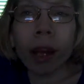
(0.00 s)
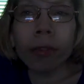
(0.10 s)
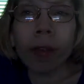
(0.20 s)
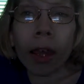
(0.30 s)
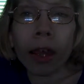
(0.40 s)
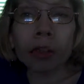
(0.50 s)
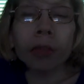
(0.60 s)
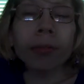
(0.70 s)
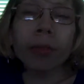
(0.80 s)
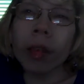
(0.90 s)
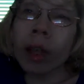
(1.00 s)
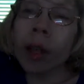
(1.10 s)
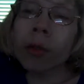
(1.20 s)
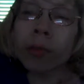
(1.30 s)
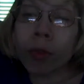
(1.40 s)
of age,
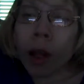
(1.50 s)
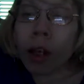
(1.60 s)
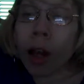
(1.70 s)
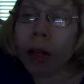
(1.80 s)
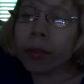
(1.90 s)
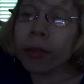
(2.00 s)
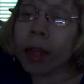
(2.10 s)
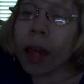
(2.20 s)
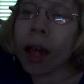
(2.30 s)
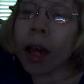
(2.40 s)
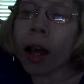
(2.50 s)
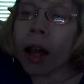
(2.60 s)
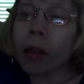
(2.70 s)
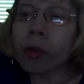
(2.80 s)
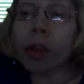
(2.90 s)
rock on.
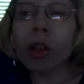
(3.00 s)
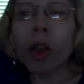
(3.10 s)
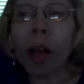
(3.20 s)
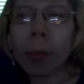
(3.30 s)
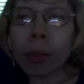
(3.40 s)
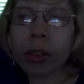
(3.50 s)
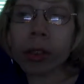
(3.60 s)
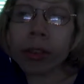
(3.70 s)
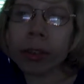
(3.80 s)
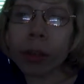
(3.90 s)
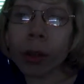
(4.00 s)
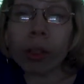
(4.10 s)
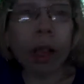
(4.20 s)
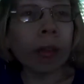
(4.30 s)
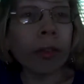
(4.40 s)
There's a lot of books in this
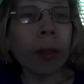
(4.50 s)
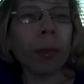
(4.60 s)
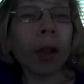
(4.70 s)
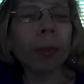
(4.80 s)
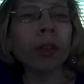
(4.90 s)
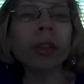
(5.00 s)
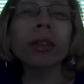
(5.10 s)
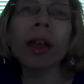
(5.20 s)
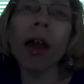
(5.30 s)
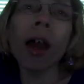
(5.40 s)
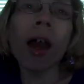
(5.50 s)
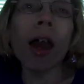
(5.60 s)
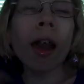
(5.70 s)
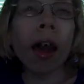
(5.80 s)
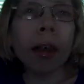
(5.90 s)
series, a lot of vampire books,
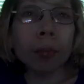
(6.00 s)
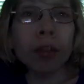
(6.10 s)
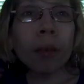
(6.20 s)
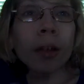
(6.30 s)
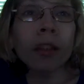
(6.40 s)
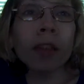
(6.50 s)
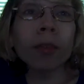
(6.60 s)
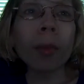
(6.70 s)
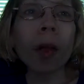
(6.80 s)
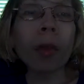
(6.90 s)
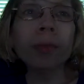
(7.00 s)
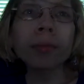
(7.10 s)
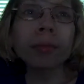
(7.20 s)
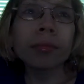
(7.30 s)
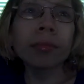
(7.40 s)
and I pretty much have them all.
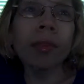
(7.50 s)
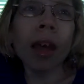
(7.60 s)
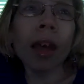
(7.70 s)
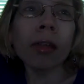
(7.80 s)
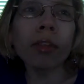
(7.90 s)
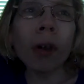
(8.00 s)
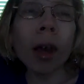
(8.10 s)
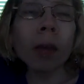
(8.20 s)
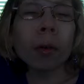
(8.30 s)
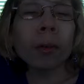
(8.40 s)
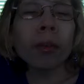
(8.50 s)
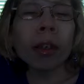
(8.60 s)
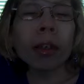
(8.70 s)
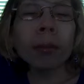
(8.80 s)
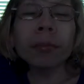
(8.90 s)
So I will be
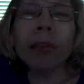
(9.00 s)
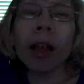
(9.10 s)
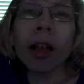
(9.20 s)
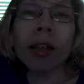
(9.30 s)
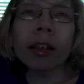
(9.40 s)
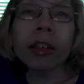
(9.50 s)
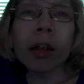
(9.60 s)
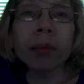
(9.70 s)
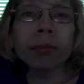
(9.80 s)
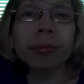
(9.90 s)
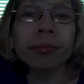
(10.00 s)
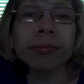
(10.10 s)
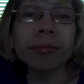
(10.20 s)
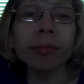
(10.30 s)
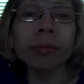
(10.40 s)
reading them, and I'll let you know.
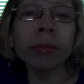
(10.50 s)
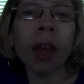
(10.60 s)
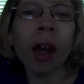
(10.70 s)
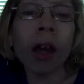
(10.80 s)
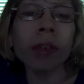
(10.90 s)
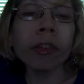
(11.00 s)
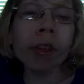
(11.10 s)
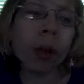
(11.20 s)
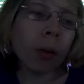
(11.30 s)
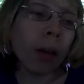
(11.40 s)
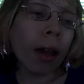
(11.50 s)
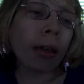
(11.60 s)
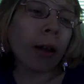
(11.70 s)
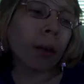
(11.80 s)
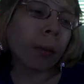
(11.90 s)
So, I
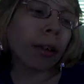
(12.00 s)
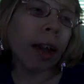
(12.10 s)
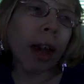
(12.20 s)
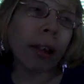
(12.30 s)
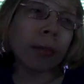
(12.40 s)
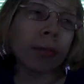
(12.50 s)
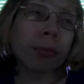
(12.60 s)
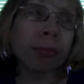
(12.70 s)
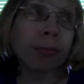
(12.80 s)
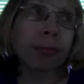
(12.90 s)
know I've been kind of